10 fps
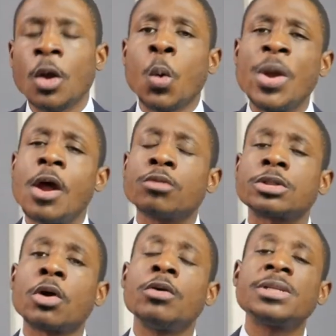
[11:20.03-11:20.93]
We don't
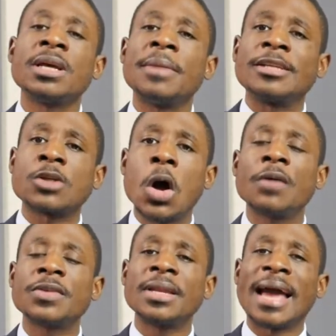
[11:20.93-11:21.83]
turn to him as
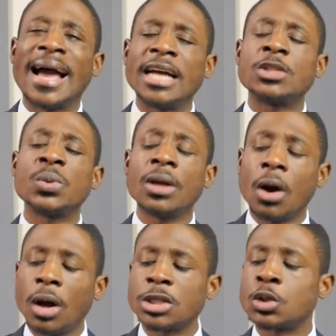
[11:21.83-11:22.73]
often as we
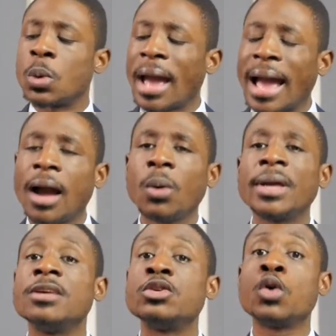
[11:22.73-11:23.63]
ought to. How
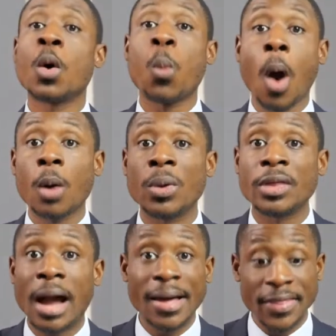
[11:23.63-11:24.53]
is your walk with
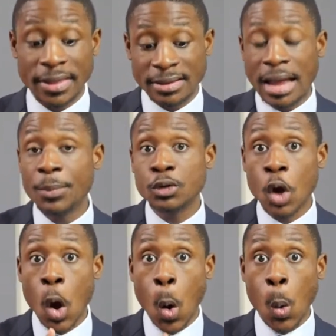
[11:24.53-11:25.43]
God? The disciples
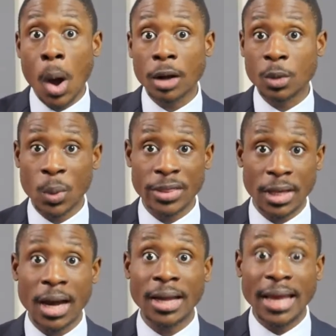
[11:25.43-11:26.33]
walked with
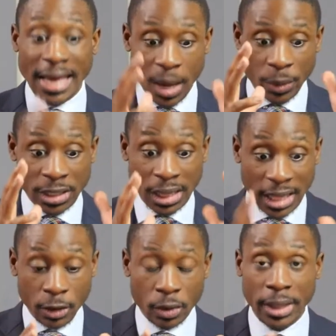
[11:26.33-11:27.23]
God. It was
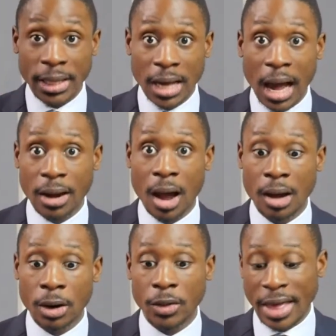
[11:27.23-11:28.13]
literally God
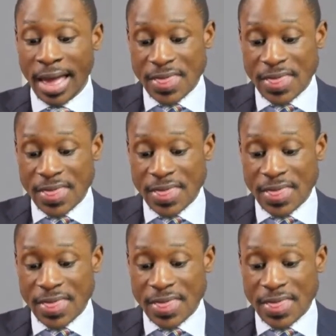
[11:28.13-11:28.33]
on earth.